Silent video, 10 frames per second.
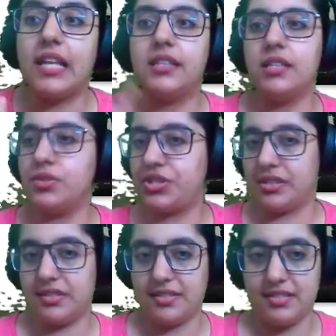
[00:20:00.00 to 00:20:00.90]

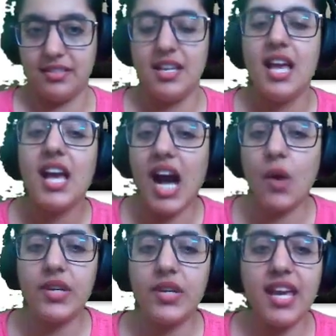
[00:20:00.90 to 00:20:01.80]
solution.
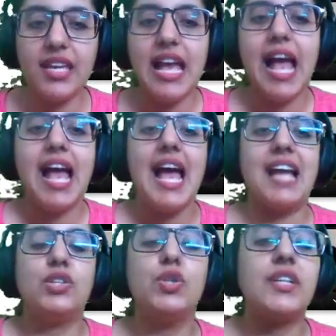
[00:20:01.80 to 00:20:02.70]
Okay,
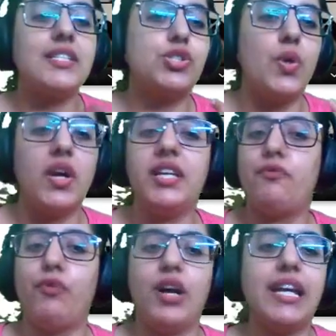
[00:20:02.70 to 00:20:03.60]
and you can join
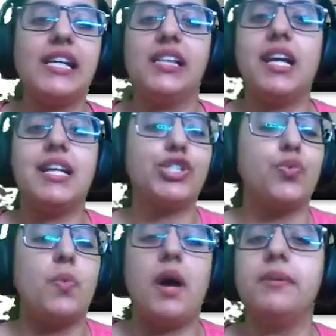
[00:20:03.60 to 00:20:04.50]
for
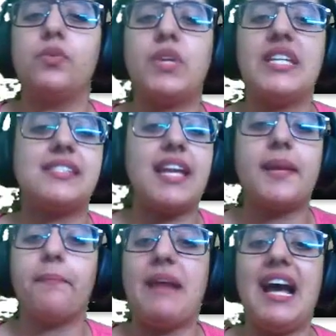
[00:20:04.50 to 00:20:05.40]
English, verbal reasoning,
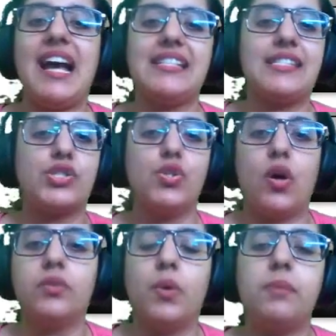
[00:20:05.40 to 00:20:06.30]
maths,
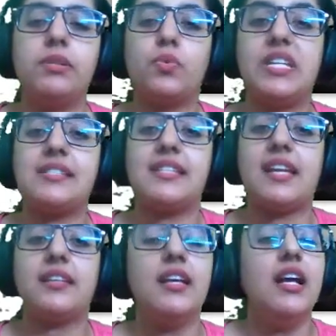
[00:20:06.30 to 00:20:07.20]
non-verbal
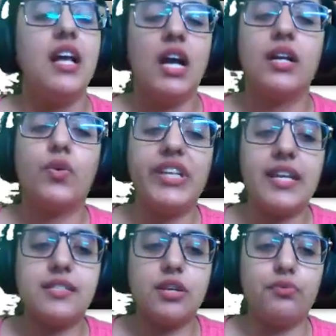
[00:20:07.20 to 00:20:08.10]
reasoning,
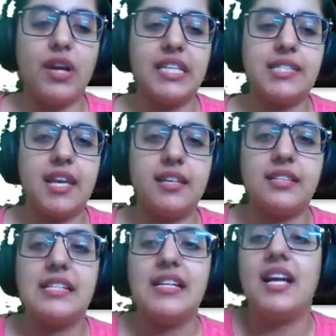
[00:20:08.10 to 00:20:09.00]
creative writing.
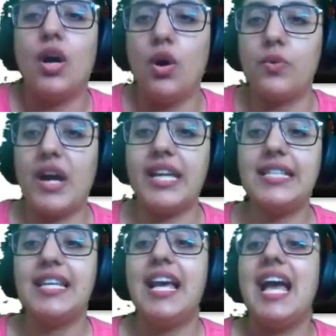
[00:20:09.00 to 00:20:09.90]
All right,
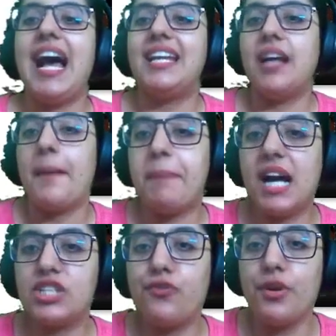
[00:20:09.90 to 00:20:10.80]
and
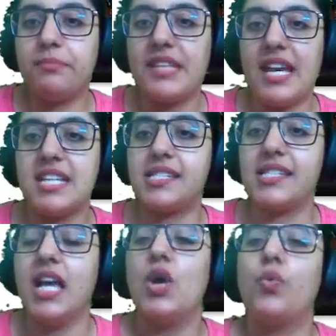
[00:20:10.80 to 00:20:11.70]
apart from this,
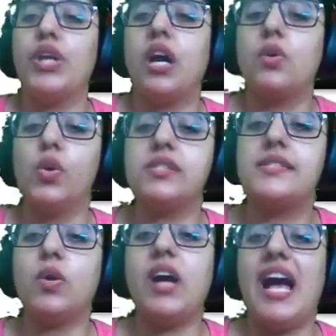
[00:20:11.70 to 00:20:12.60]
we are
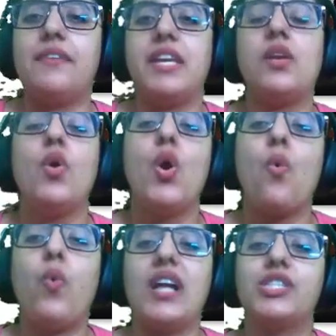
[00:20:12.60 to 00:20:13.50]
also having
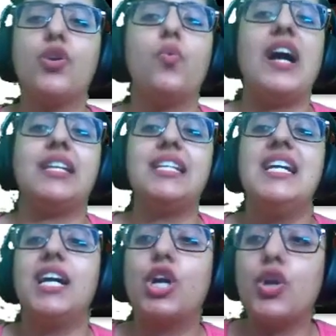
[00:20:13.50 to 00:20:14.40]
one-to-one
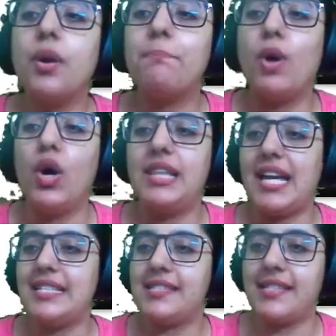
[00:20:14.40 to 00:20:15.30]
group
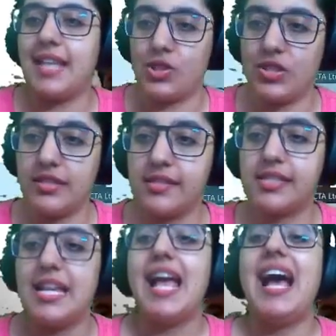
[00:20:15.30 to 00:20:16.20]
online
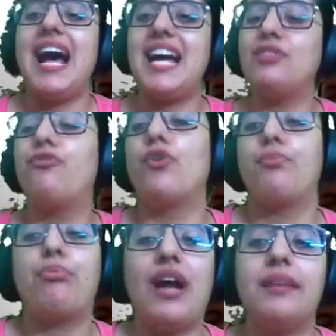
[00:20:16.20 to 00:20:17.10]
sessions, and for
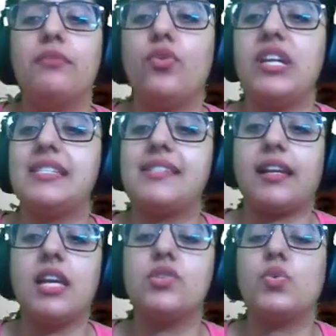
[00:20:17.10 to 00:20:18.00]
primary,
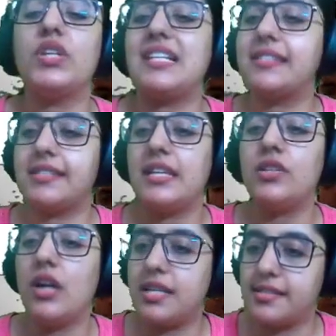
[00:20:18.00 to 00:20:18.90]
secondary, and
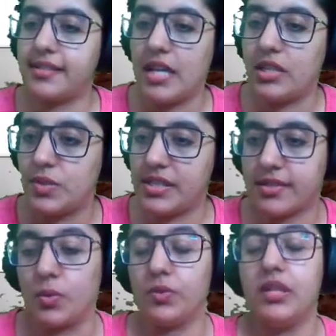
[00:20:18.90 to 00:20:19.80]
senior high secondary
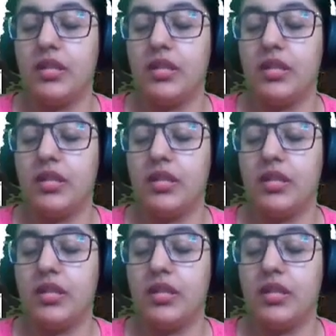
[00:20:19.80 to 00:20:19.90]
school.